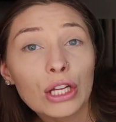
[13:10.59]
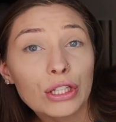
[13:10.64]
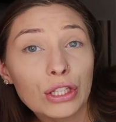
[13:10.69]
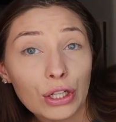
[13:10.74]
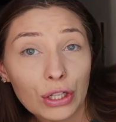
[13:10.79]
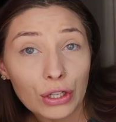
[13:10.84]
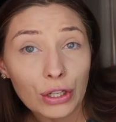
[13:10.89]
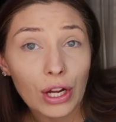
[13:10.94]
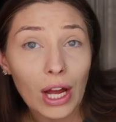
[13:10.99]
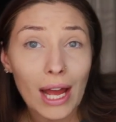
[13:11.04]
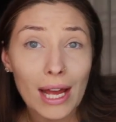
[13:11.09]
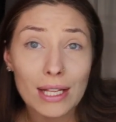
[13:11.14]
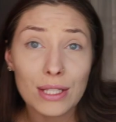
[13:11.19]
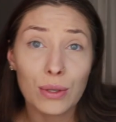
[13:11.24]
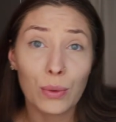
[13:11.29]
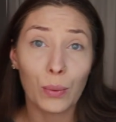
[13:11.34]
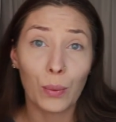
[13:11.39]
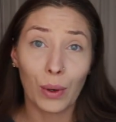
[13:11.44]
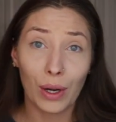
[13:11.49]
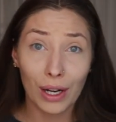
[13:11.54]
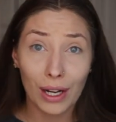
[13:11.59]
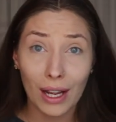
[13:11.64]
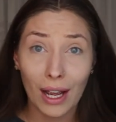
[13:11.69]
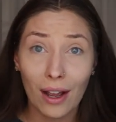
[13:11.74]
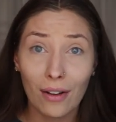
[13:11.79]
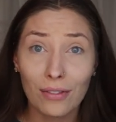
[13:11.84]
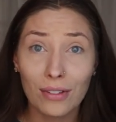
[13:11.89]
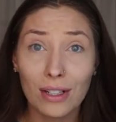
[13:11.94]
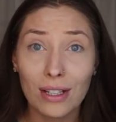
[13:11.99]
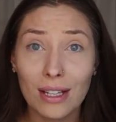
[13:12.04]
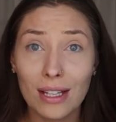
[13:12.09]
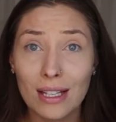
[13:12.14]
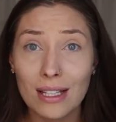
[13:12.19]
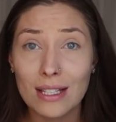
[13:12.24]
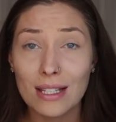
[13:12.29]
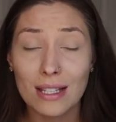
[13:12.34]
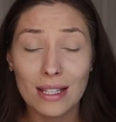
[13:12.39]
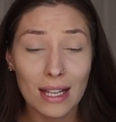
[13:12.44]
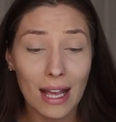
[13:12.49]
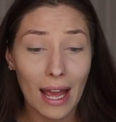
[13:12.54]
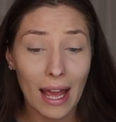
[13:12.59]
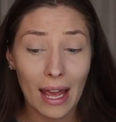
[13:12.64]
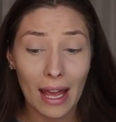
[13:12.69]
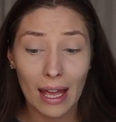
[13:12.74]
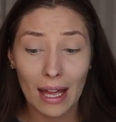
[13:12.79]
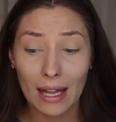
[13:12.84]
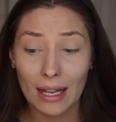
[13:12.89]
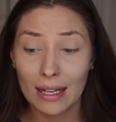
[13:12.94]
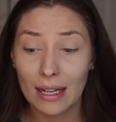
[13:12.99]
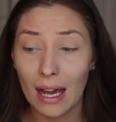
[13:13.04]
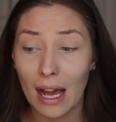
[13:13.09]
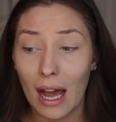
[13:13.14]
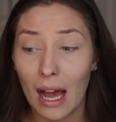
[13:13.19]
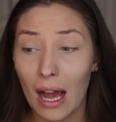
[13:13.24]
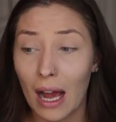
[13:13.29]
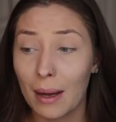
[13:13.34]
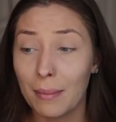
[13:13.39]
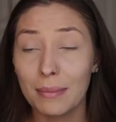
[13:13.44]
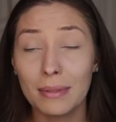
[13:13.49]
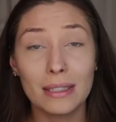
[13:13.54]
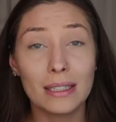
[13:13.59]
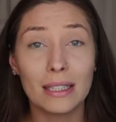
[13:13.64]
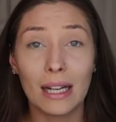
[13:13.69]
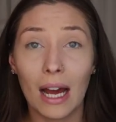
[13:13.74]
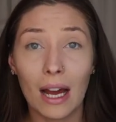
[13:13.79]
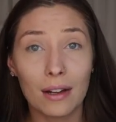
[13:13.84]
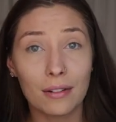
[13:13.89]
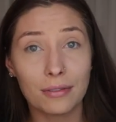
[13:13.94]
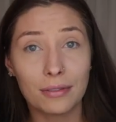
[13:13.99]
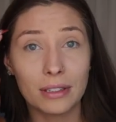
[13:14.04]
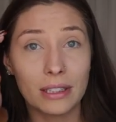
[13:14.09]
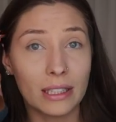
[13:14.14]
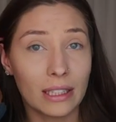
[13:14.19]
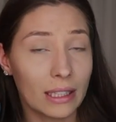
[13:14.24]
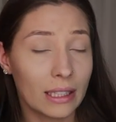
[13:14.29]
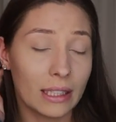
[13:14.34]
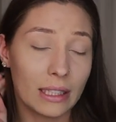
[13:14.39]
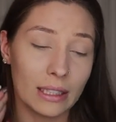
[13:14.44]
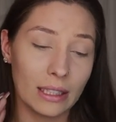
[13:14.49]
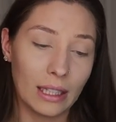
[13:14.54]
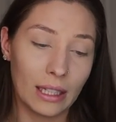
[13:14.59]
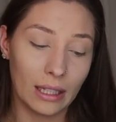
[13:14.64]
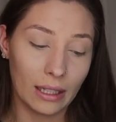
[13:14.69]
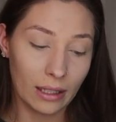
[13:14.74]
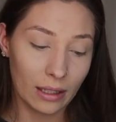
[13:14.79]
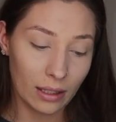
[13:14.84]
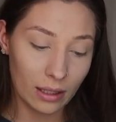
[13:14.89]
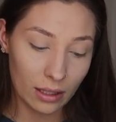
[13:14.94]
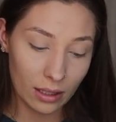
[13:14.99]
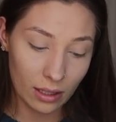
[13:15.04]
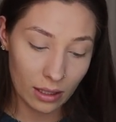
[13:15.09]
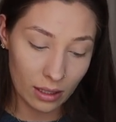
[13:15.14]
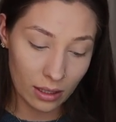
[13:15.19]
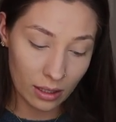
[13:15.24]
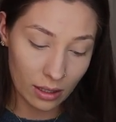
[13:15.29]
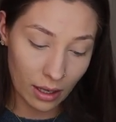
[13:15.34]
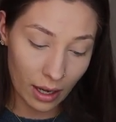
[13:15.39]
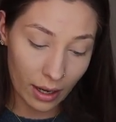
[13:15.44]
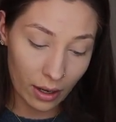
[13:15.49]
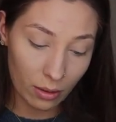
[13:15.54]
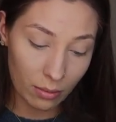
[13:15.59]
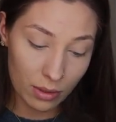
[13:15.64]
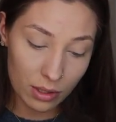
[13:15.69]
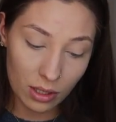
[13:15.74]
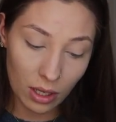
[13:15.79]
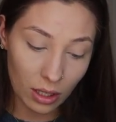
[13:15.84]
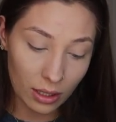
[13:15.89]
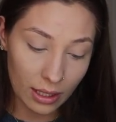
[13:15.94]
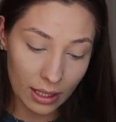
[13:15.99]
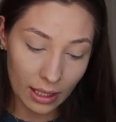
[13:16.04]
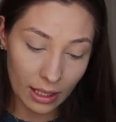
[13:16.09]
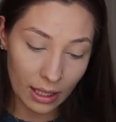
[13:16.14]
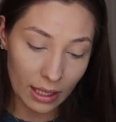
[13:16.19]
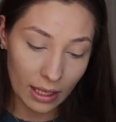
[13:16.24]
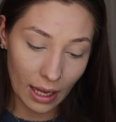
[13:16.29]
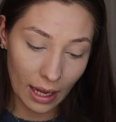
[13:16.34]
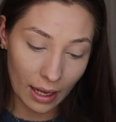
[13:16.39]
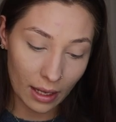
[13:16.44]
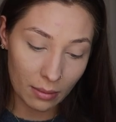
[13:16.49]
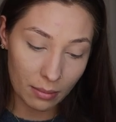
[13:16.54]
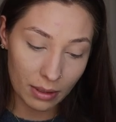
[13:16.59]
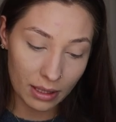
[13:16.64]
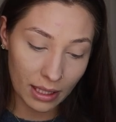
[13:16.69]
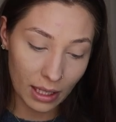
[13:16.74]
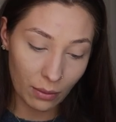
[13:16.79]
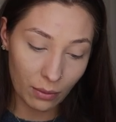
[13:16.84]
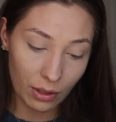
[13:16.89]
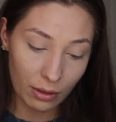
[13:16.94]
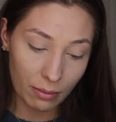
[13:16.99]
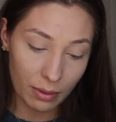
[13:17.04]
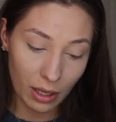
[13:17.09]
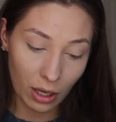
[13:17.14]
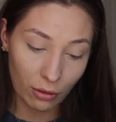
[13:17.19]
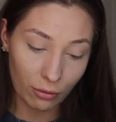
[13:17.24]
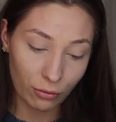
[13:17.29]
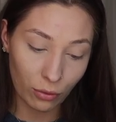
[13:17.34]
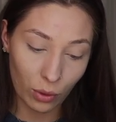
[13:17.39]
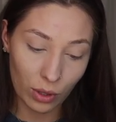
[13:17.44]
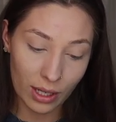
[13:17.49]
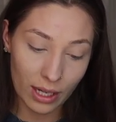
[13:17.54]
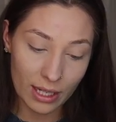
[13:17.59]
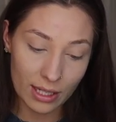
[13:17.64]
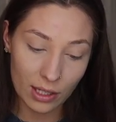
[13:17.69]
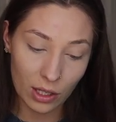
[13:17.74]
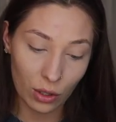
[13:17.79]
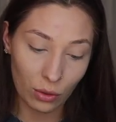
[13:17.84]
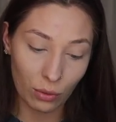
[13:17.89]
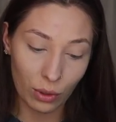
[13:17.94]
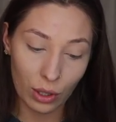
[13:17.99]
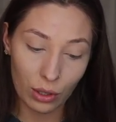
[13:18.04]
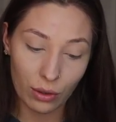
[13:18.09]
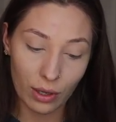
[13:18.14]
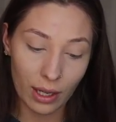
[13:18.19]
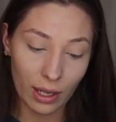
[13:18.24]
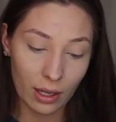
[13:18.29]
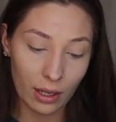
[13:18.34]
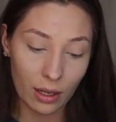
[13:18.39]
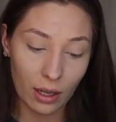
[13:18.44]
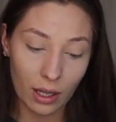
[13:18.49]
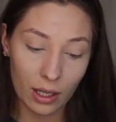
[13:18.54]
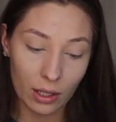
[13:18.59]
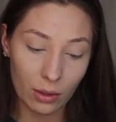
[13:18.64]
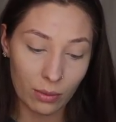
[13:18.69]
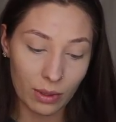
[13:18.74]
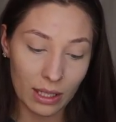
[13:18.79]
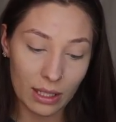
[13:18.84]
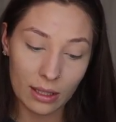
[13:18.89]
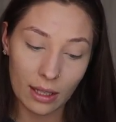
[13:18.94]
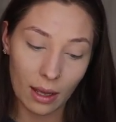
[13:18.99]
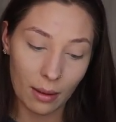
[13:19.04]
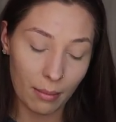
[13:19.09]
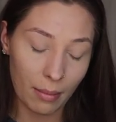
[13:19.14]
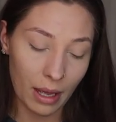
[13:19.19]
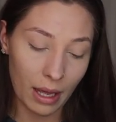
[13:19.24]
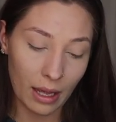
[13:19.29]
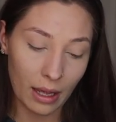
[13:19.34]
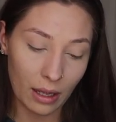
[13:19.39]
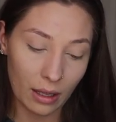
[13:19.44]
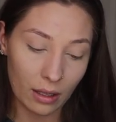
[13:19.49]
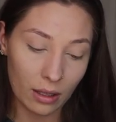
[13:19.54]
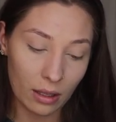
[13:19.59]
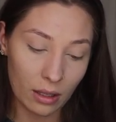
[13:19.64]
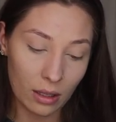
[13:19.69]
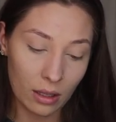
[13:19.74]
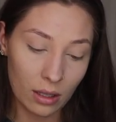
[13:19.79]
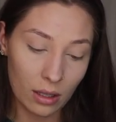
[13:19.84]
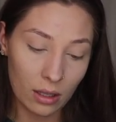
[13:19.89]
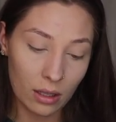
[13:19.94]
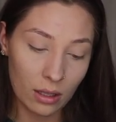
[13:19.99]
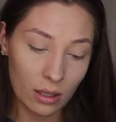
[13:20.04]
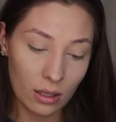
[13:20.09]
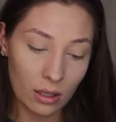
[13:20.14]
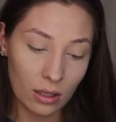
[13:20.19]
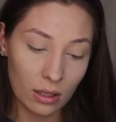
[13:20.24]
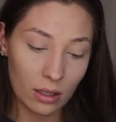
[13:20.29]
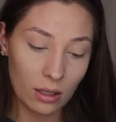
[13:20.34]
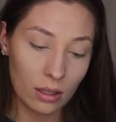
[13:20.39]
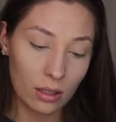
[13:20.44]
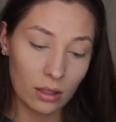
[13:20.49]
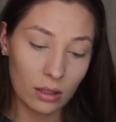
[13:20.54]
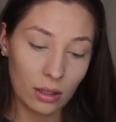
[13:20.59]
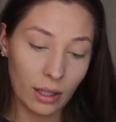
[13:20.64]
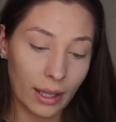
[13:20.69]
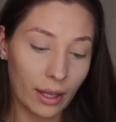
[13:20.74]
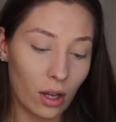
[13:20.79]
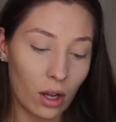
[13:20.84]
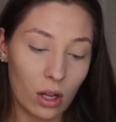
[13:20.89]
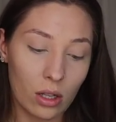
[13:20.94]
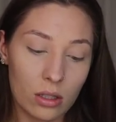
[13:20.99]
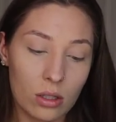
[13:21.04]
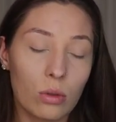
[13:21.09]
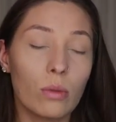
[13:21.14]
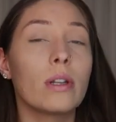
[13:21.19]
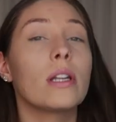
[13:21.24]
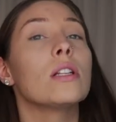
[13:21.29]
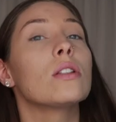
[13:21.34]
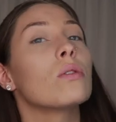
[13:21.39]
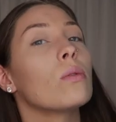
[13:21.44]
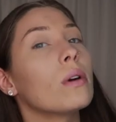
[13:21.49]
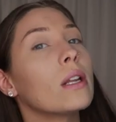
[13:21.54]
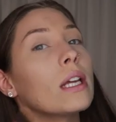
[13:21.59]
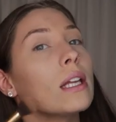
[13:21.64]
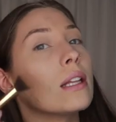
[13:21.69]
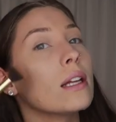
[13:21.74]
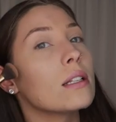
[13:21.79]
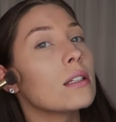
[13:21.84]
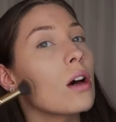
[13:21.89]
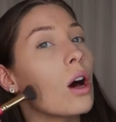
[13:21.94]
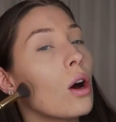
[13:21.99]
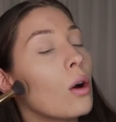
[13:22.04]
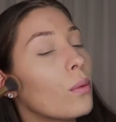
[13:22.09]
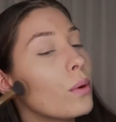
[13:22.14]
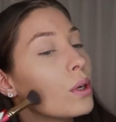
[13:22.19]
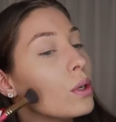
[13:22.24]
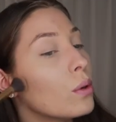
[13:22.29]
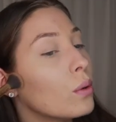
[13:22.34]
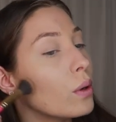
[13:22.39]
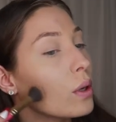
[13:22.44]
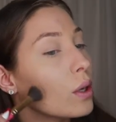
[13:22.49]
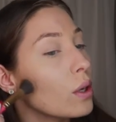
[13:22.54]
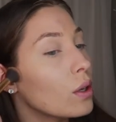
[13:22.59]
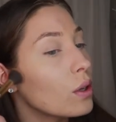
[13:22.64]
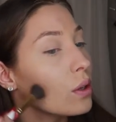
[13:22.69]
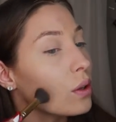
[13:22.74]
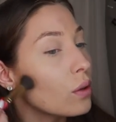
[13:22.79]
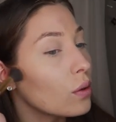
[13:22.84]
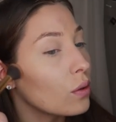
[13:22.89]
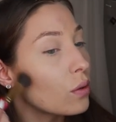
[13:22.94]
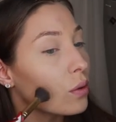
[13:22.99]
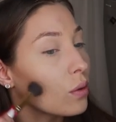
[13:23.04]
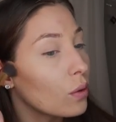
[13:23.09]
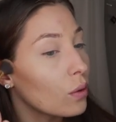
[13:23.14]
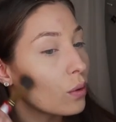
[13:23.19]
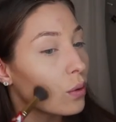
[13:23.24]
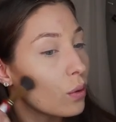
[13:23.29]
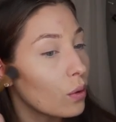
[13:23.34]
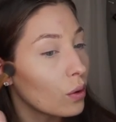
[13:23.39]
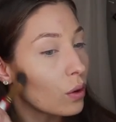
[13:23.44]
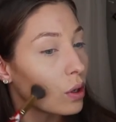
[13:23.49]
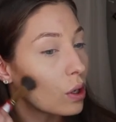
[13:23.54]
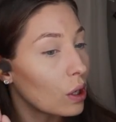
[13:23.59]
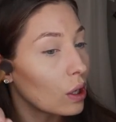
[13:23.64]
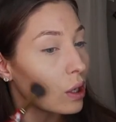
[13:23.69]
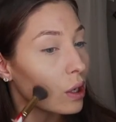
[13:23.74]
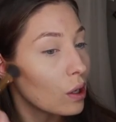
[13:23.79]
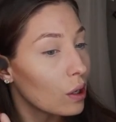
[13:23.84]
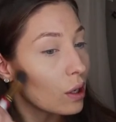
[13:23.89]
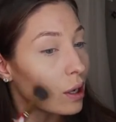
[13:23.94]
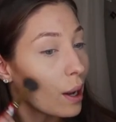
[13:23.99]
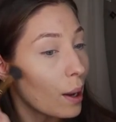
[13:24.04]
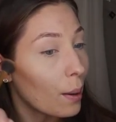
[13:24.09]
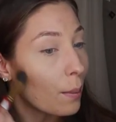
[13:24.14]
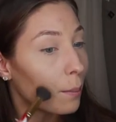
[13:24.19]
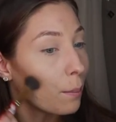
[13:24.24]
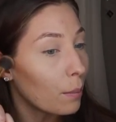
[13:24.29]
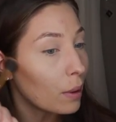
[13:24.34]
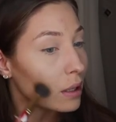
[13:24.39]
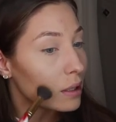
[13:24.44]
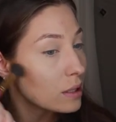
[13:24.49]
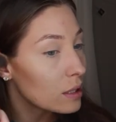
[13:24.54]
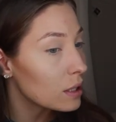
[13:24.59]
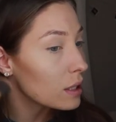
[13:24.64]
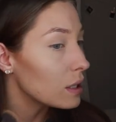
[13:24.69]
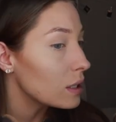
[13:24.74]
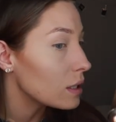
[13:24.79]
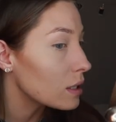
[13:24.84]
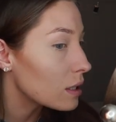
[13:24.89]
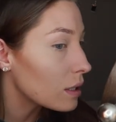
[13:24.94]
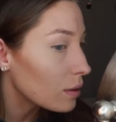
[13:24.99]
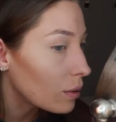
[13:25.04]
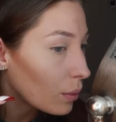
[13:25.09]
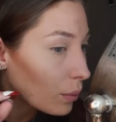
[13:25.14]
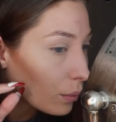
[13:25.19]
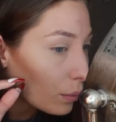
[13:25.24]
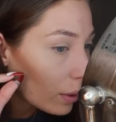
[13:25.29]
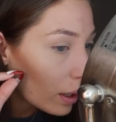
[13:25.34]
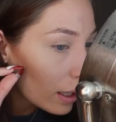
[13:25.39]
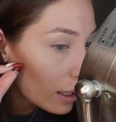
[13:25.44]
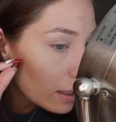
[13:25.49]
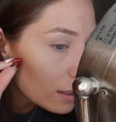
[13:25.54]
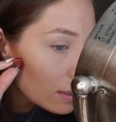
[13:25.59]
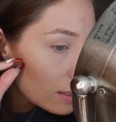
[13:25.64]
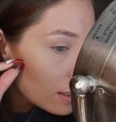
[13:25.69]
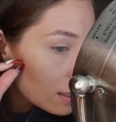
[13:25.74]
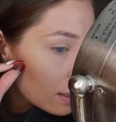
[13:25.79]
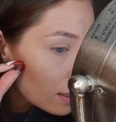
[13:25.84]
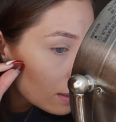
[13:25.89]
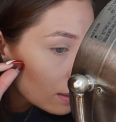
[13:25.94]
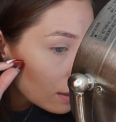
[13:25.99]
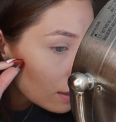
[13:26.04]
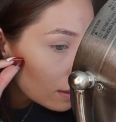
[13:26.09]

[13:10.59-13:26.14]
your girl has work after this and I'm not feeling it. Like, I almost called in again, but then I would have been off four days in a row, and honey, we need that bag. Like all twenty twenty, that's all we're doing is getting that munties right.